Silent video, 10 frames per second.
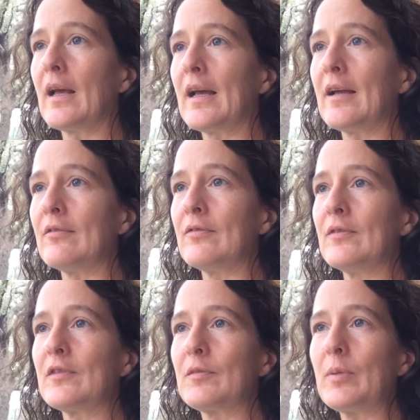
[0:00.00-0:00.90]
I have
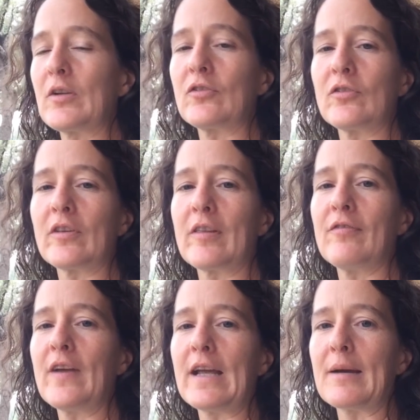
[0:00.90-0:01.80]
pictures of the
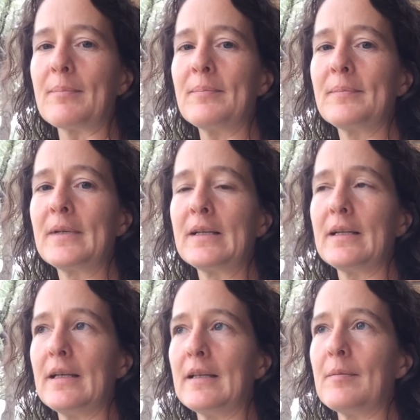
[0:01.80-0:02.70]
fam
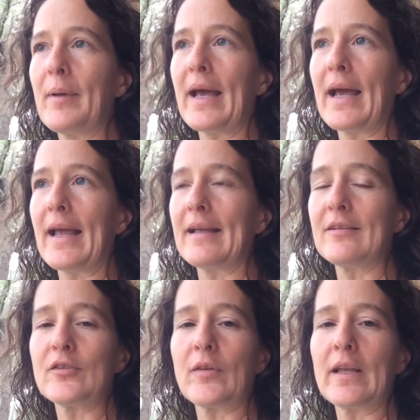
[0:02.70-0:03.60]
in the bag
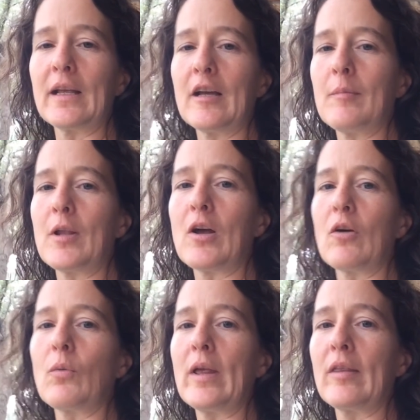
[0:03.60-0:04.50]
so they can come
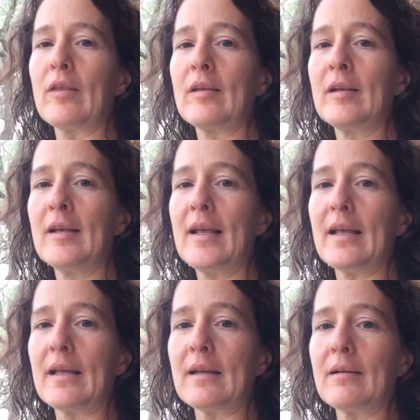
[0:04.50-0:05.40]
along with
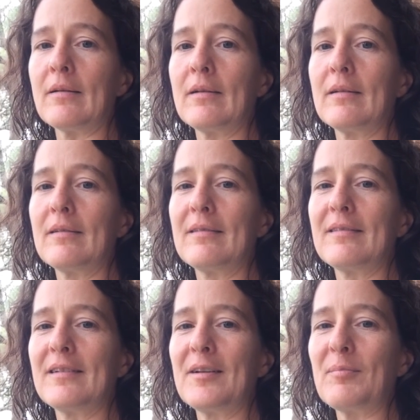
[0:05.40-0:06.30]
and
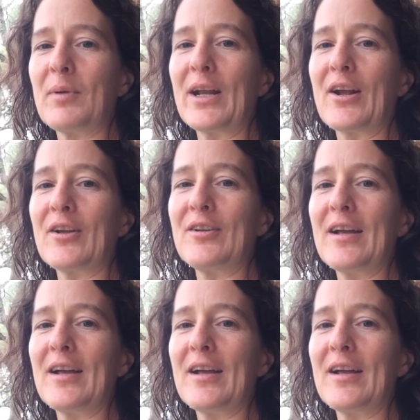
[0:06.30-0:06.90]
bring it all you